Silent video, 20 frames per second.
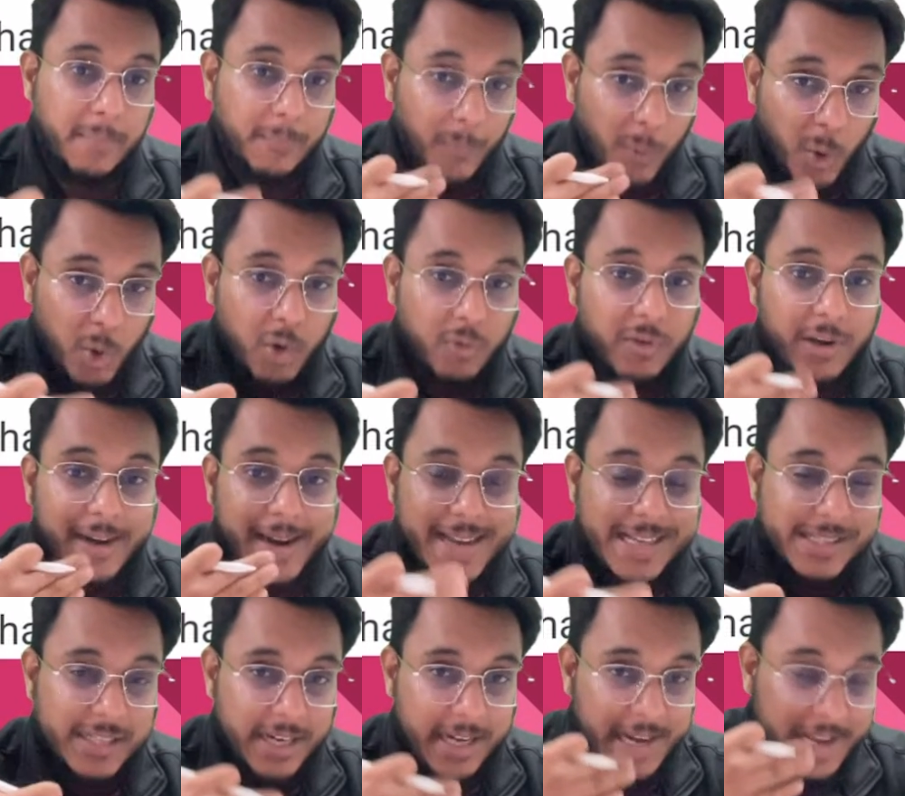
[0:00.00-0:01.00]
Moreover,
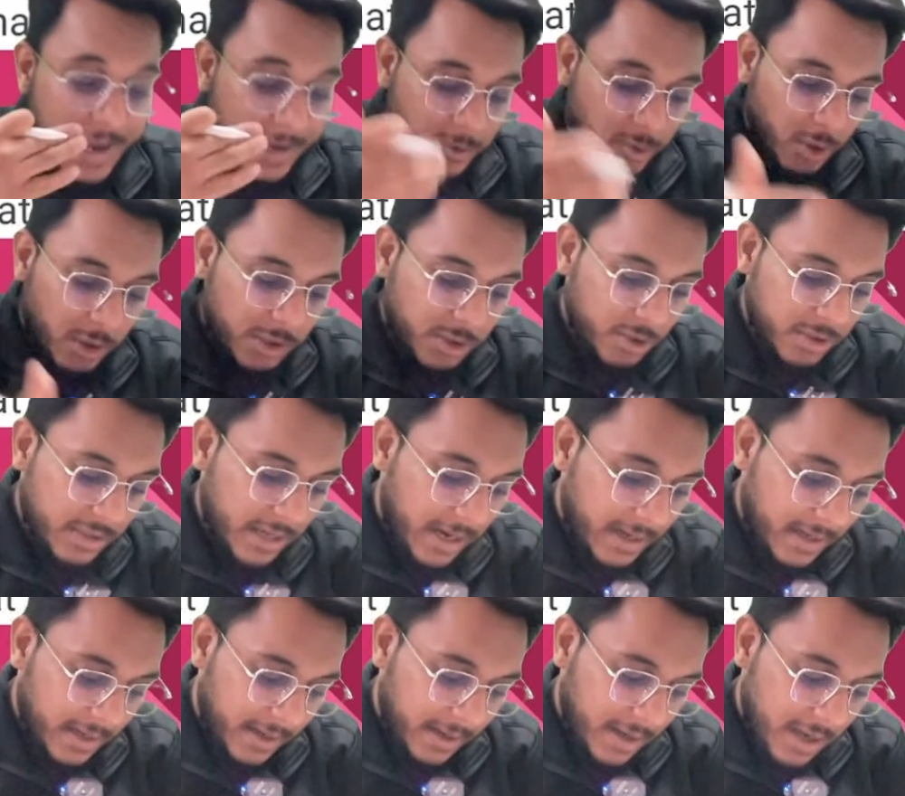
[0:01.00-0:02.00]
guys, India has also
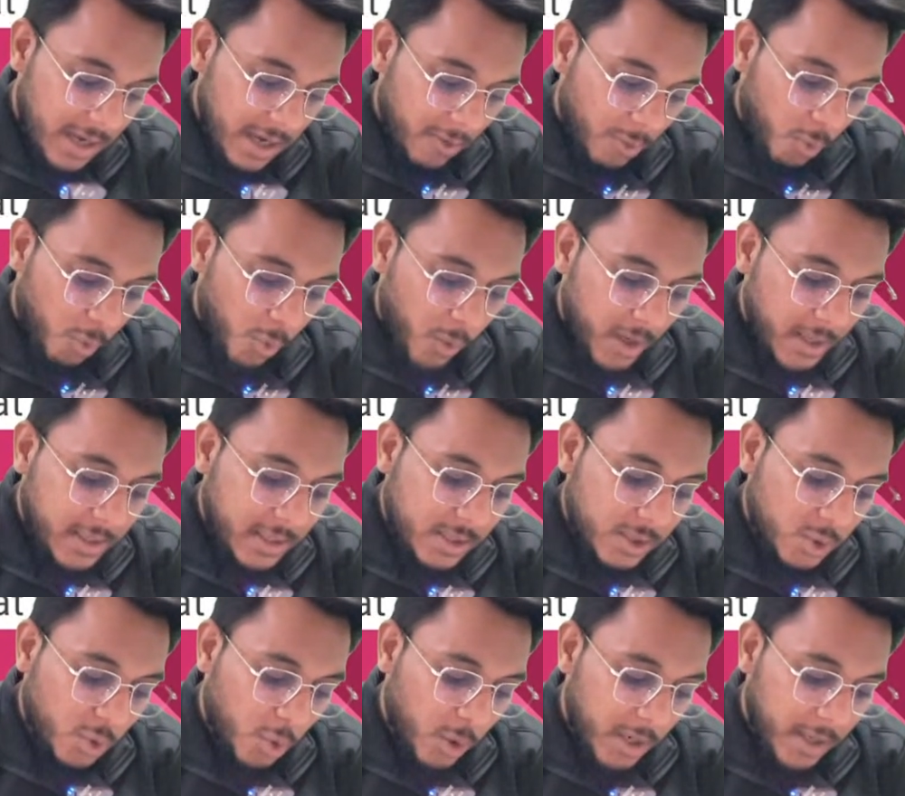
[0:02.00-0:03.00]
started one
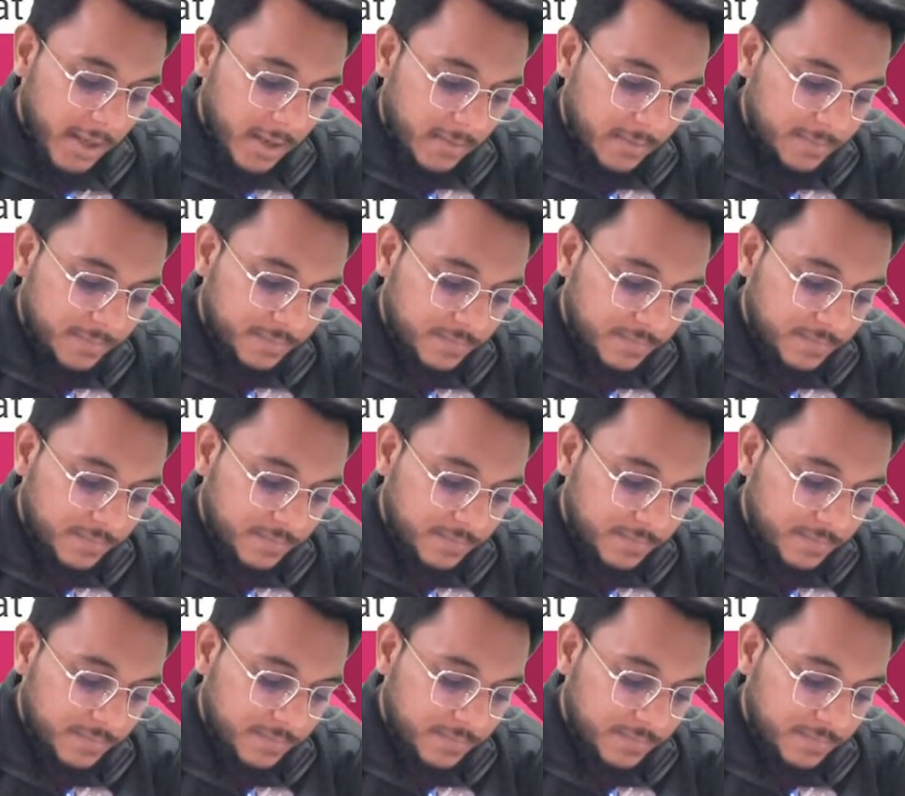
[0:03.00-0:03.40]
solar,